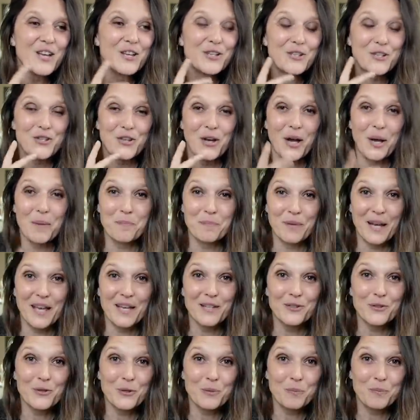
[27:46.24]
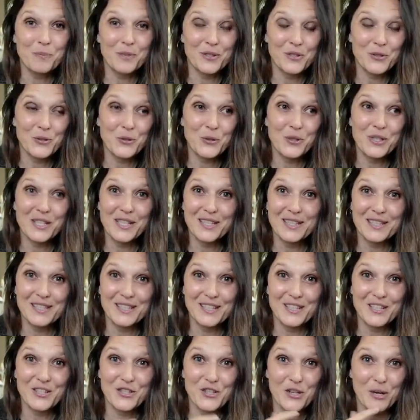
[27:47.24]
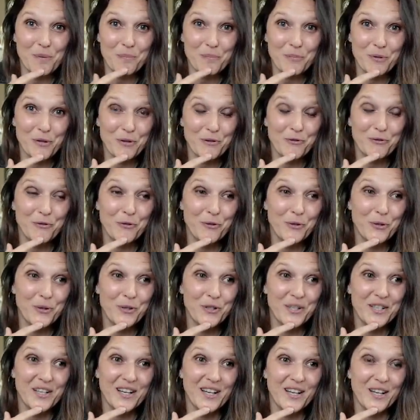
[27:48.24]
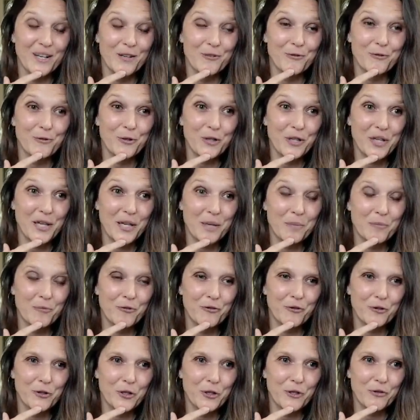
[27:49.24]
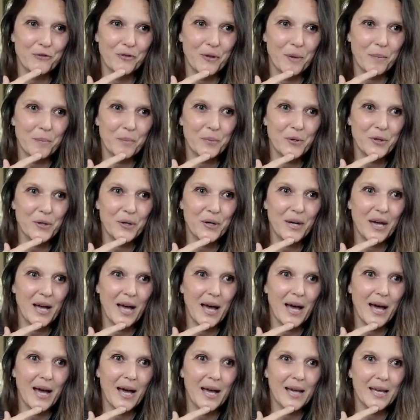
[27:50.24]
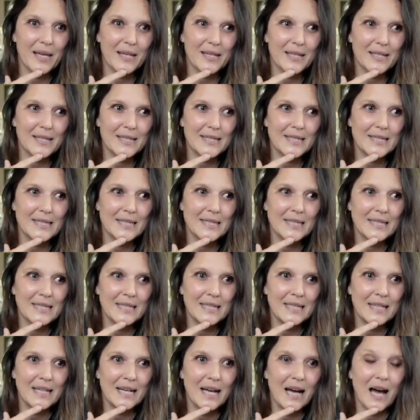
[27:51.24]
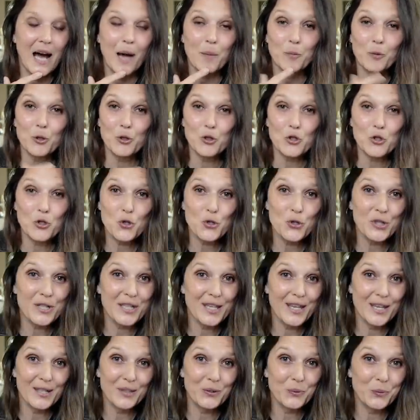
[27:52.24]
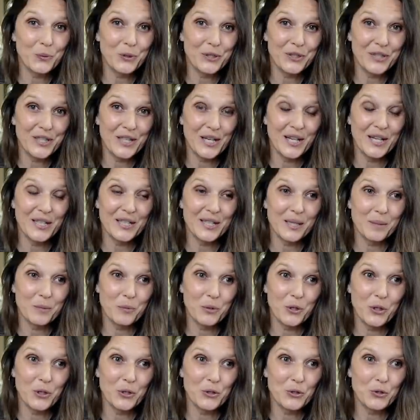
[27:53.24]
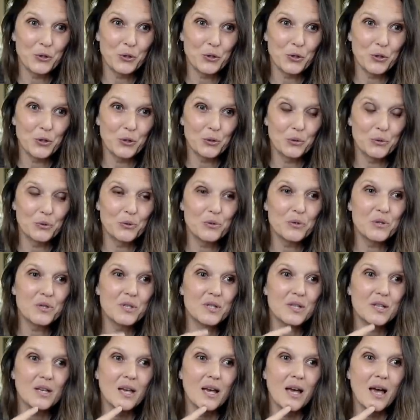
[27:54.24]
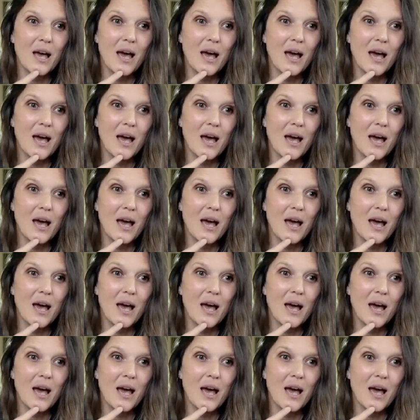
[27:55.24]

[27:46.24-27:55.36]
So I plan to knit a jumper for him for November. I'm not sure yet what yarn I'm going to use.